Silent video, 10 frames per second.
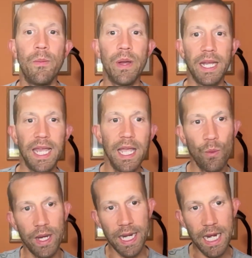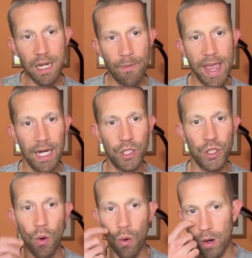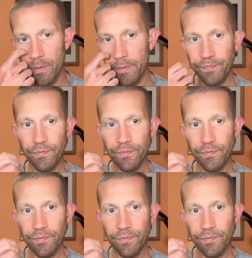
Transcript: But again, we need to make sure